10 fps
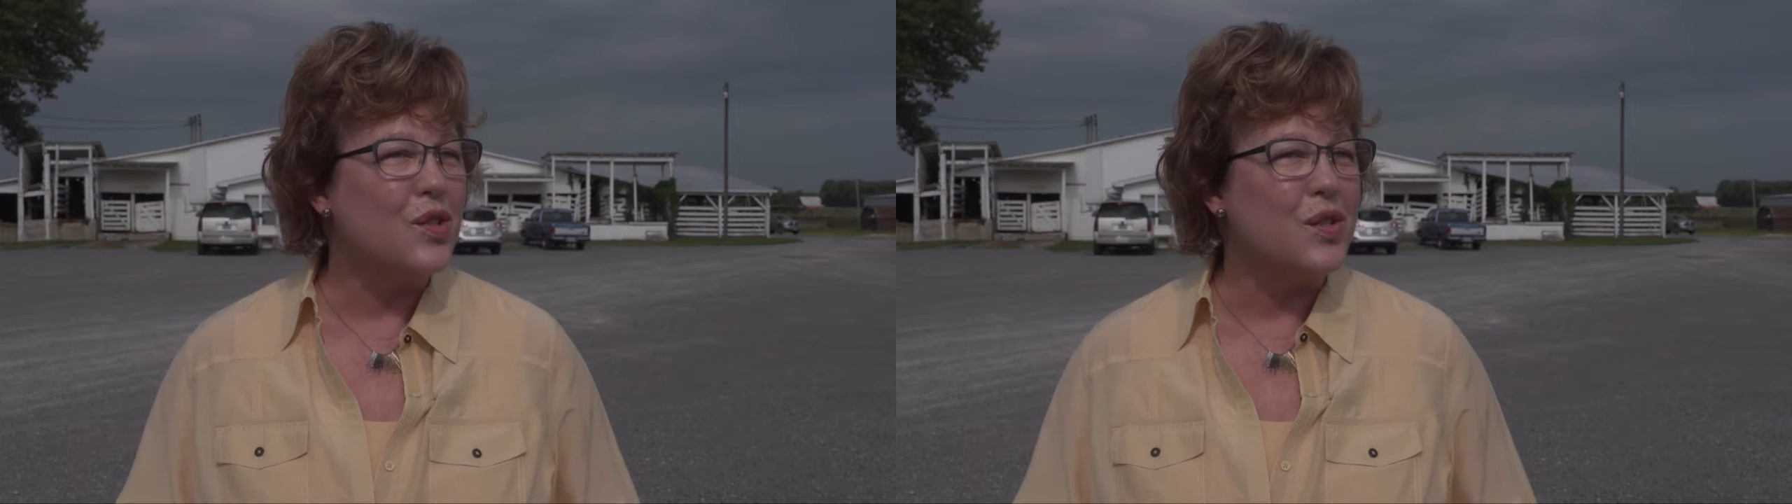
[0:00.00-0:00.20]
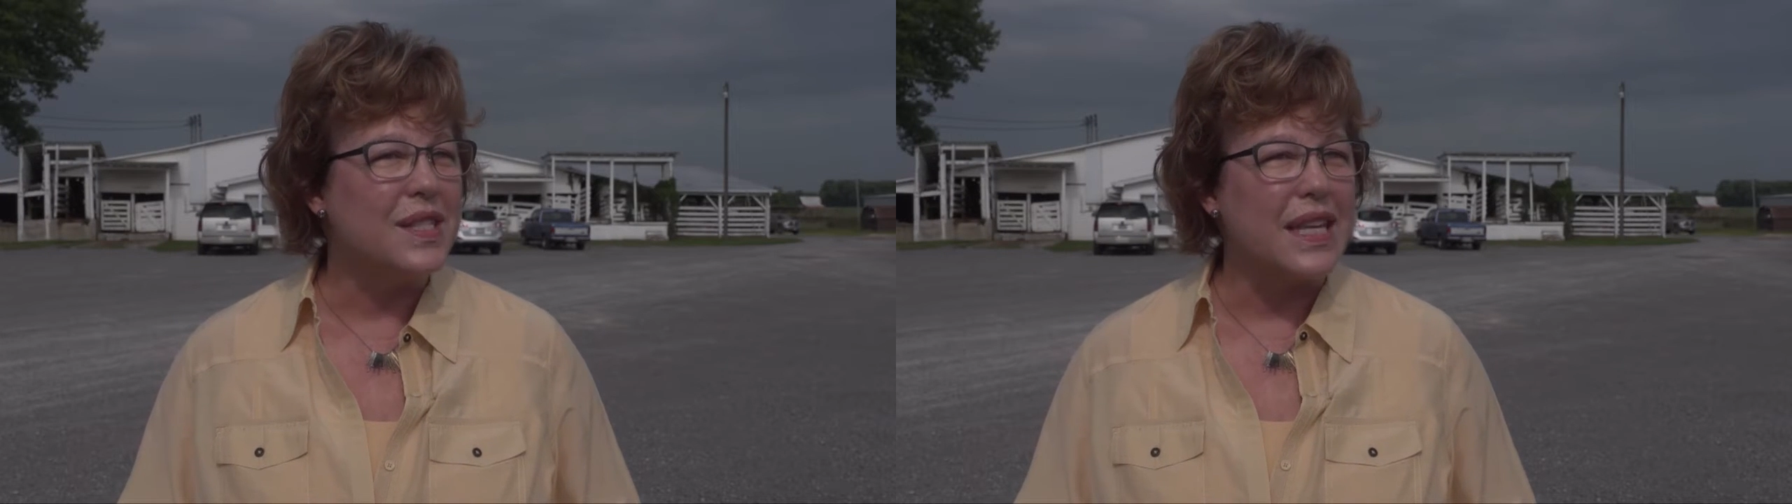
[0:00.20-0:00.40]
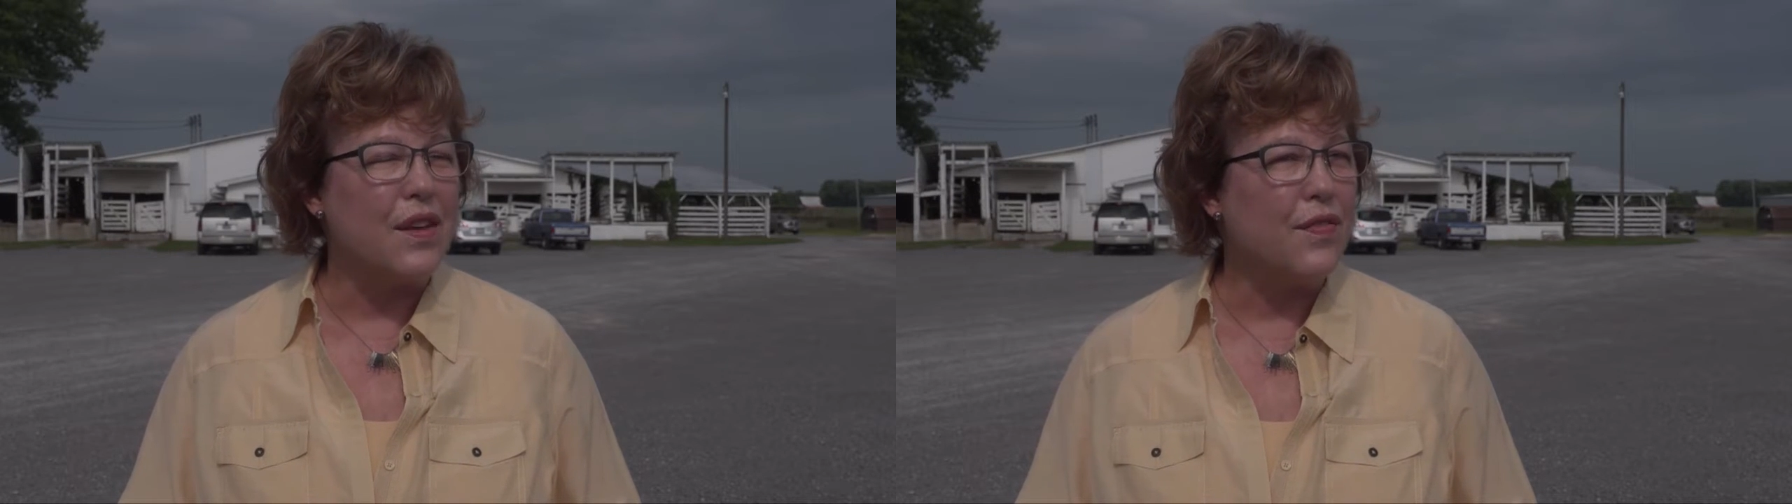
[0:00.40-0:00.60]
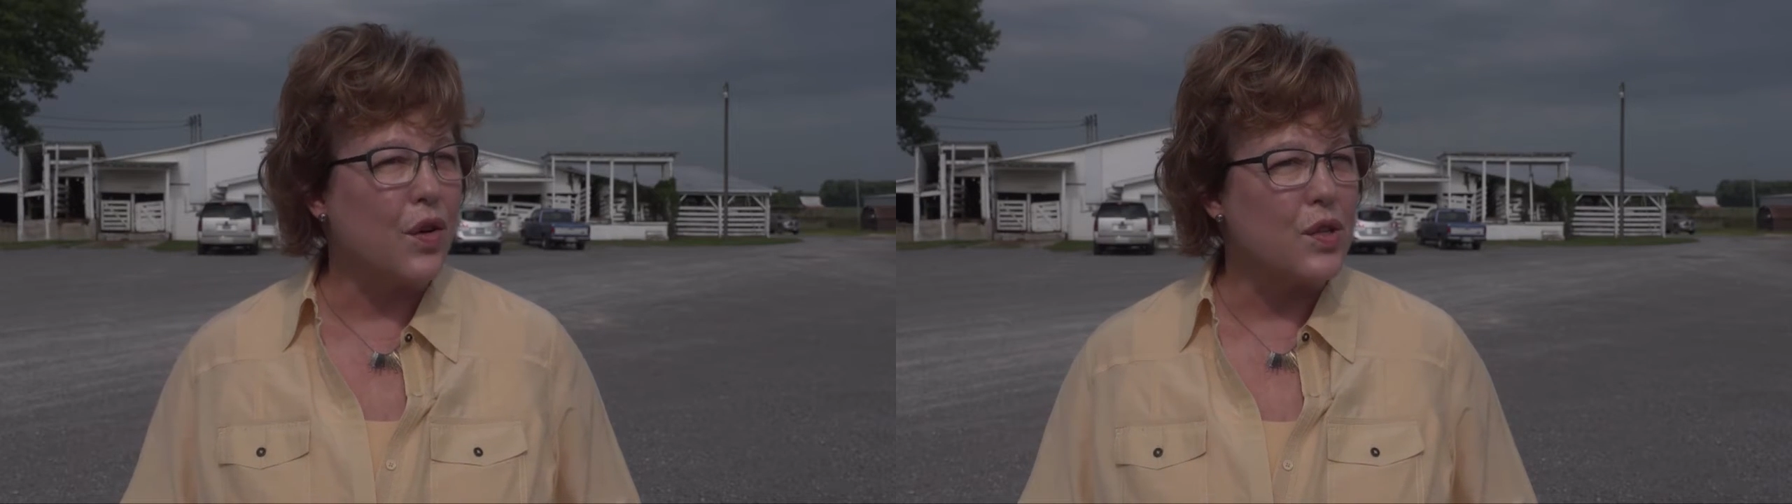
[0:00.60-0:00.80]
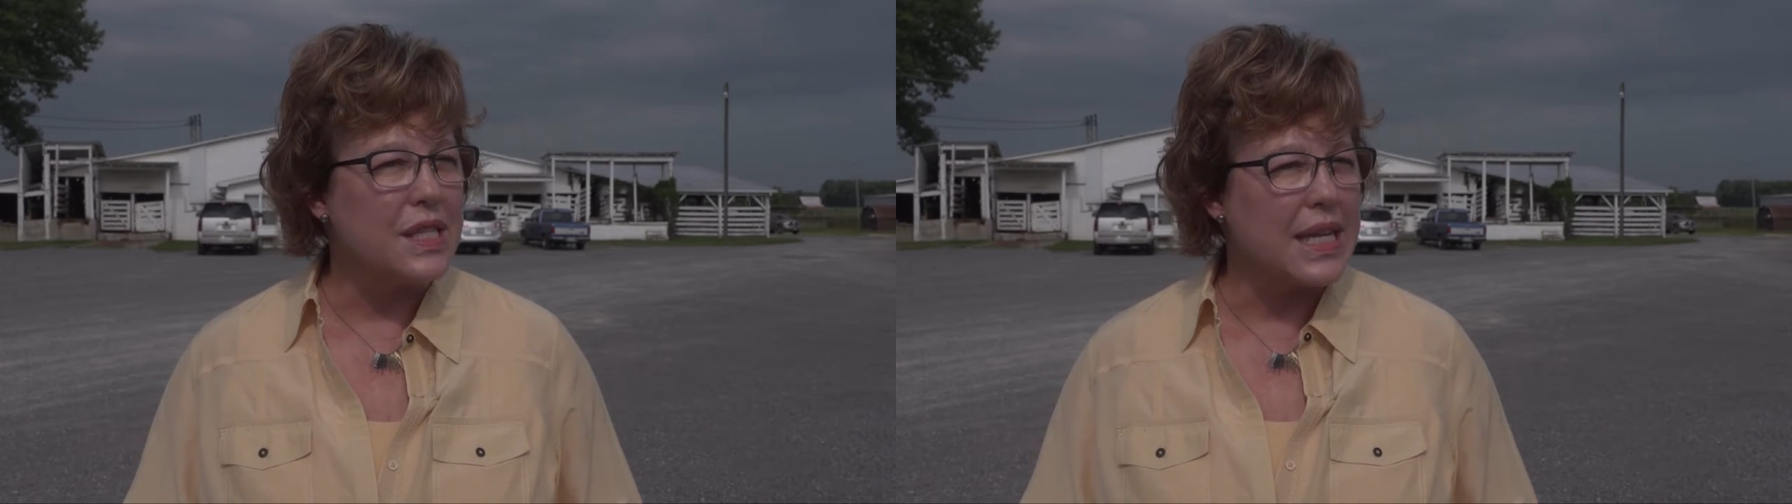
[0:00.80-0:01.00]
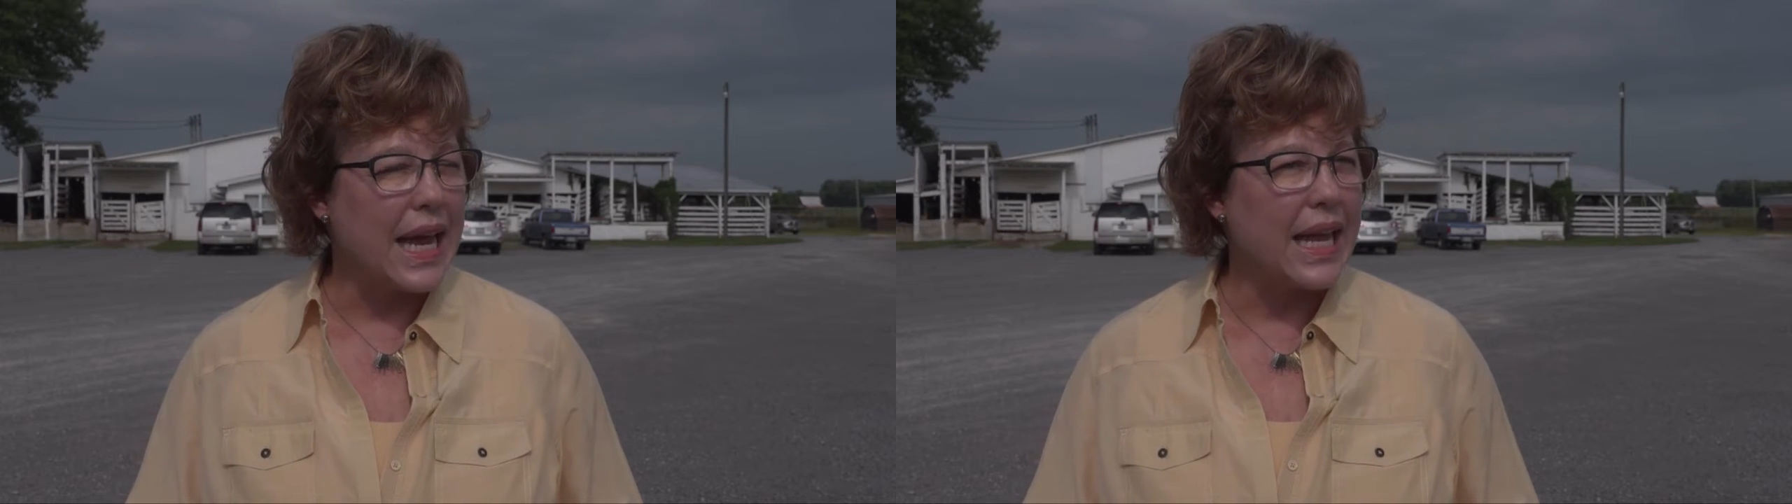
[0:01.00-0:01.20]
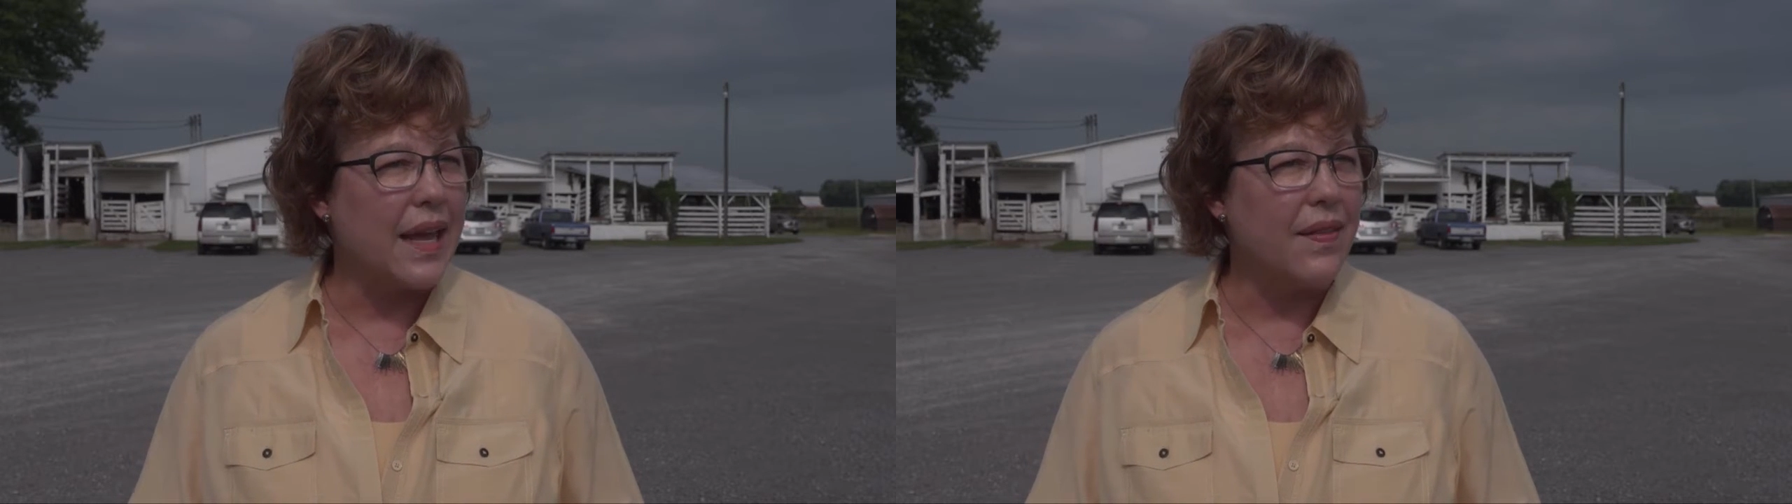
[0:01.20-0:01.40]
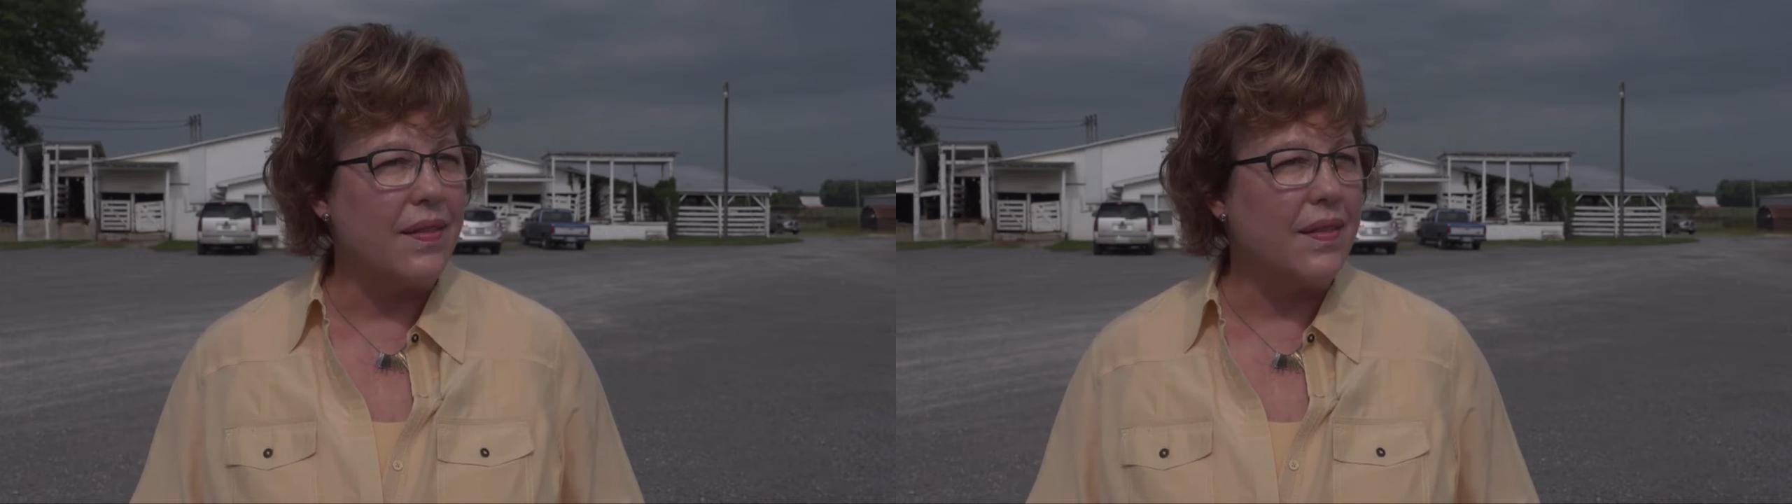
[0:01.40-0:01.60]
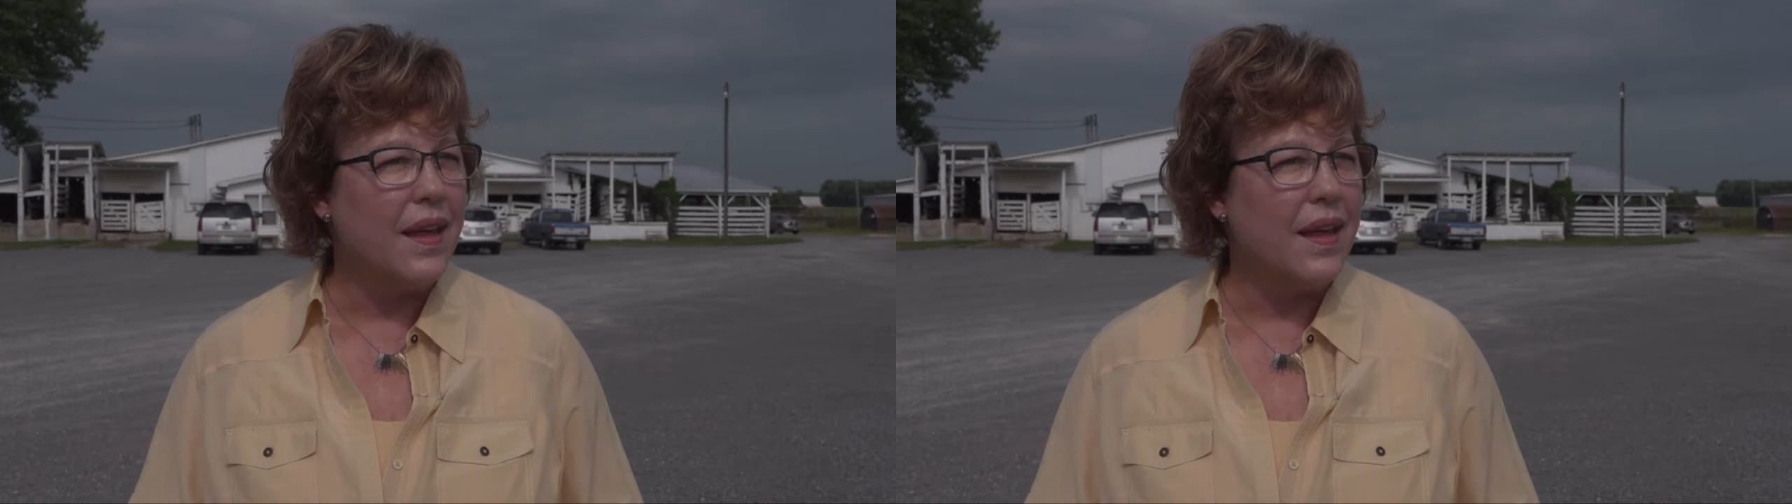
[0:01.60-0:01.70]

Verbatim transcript: to see firsthand